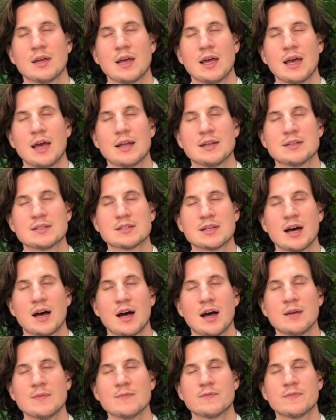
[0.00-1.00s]
It's
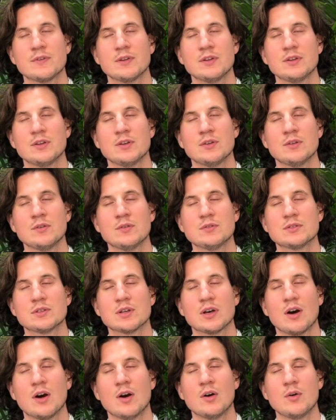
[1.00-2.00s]
time for you to
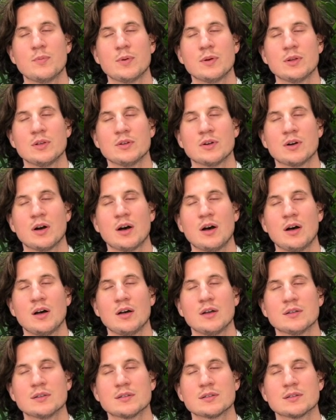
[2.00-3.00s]
open your
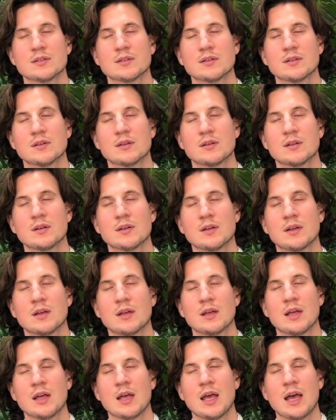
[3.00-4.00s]
heart
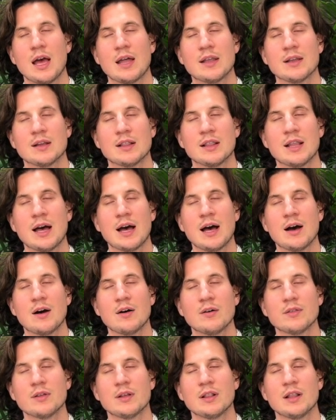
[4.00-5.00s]
and allow
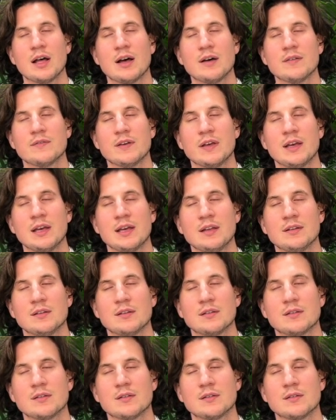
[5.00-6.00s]
the love in.
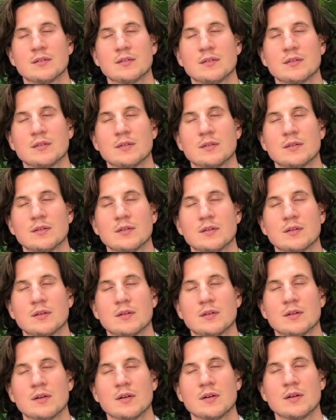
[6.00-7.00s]

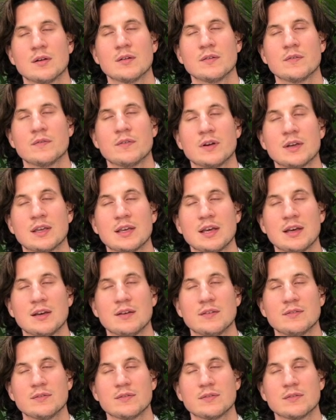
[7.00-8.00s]
Forgive
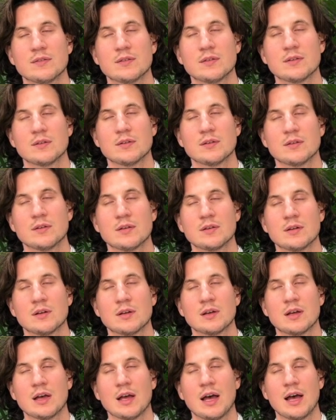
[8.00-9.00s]

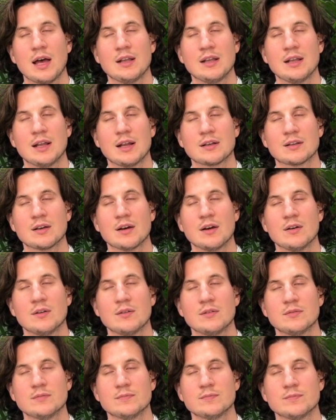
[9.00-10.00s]
and let go.
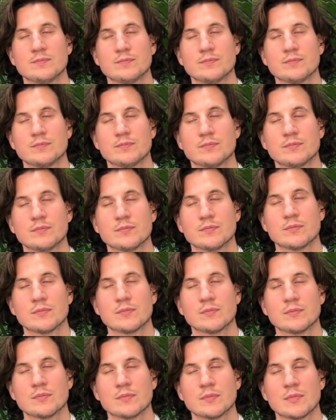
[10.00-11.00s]

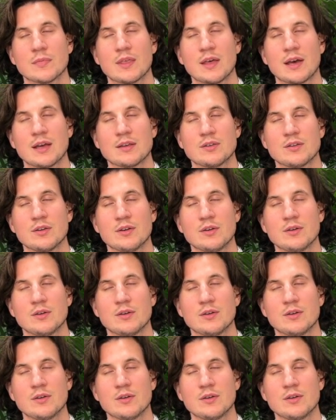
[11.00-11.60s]
Thank you.